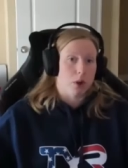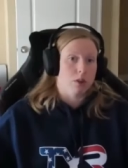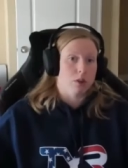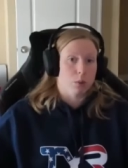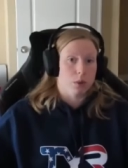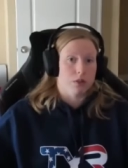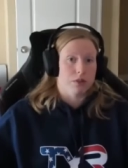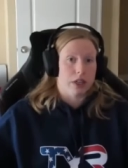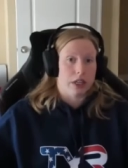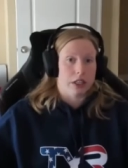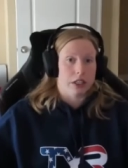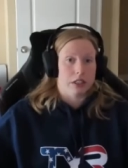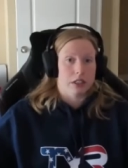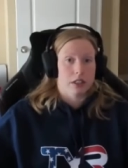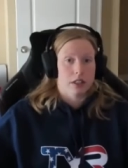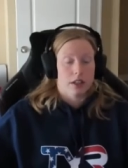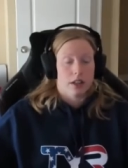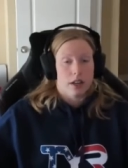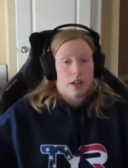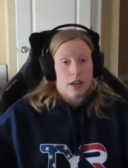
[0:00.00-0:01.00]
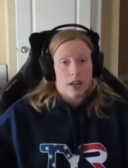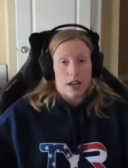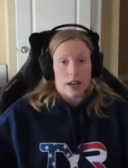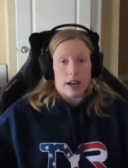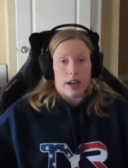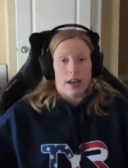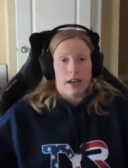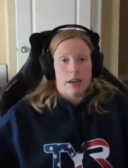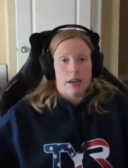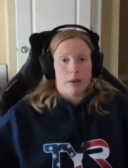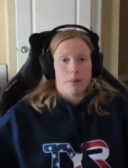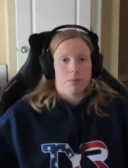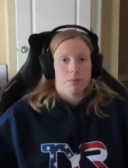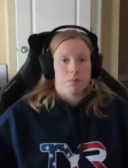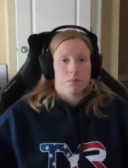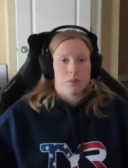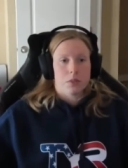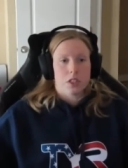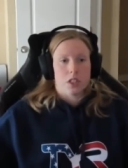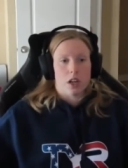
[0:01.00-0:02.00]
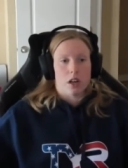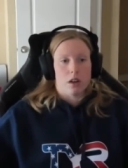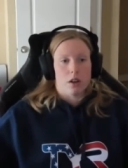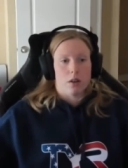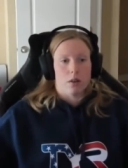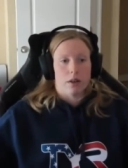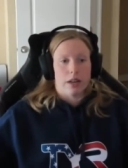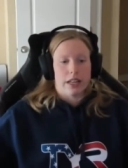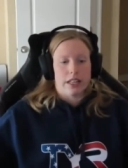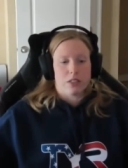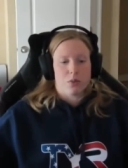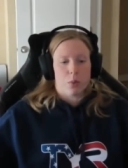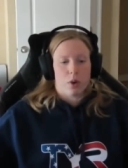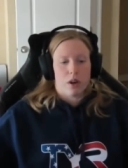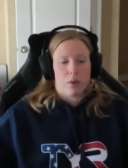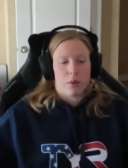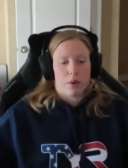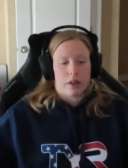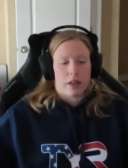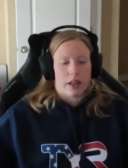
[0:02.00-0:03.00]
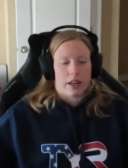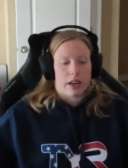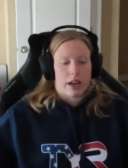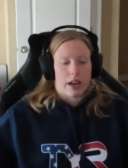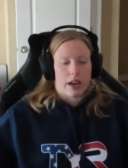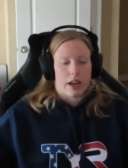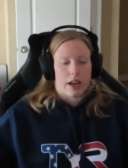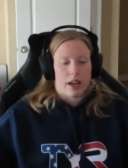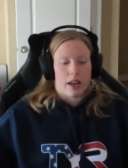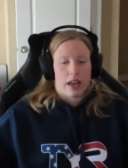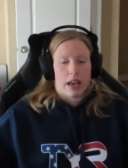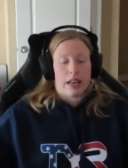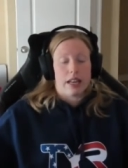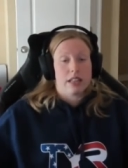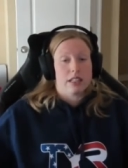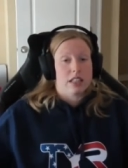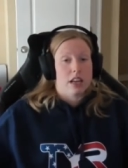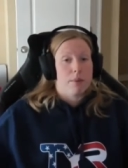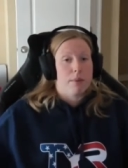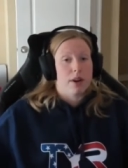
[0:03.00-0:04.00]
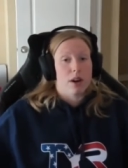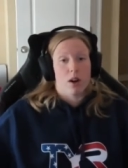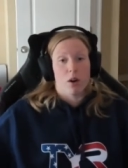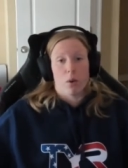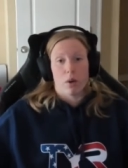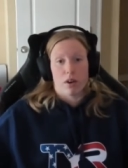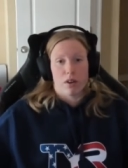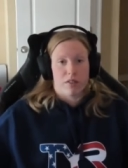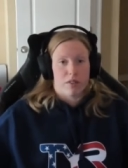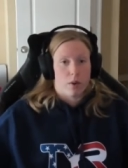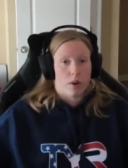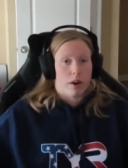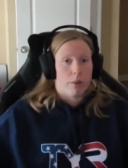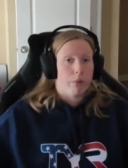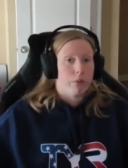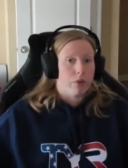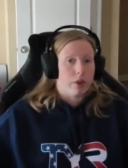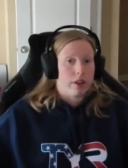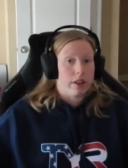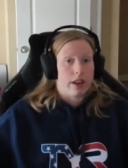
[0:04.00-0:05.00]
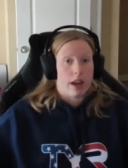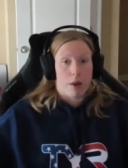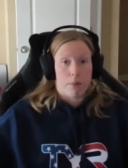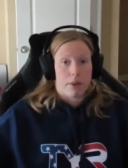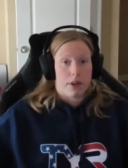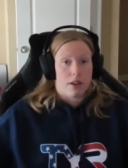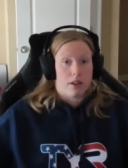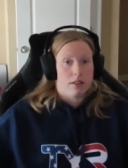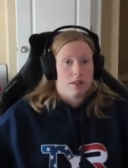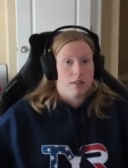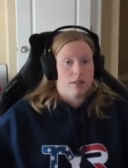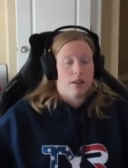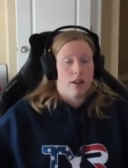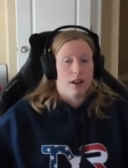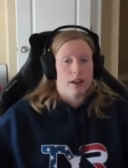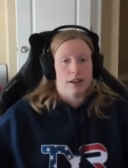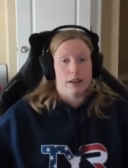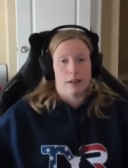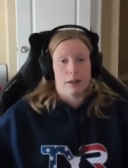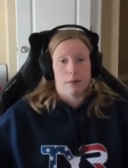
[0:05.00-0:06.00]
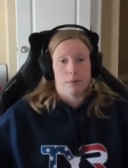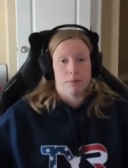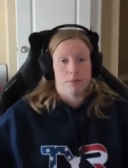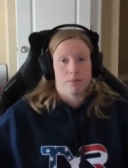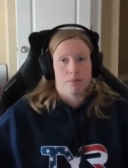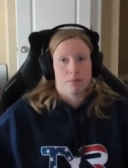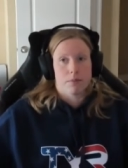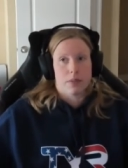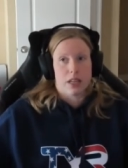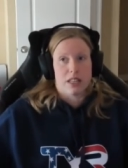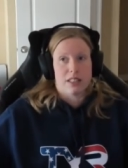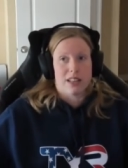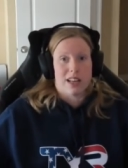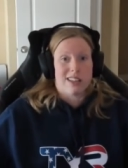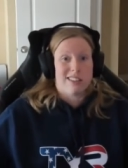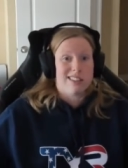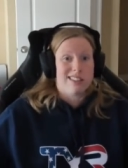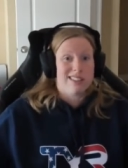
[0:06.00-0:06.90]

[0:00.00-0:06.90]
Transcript: broke the world record. Right. Um, so it's one where like I, anytime I go 104, I'm really happy. Um, because that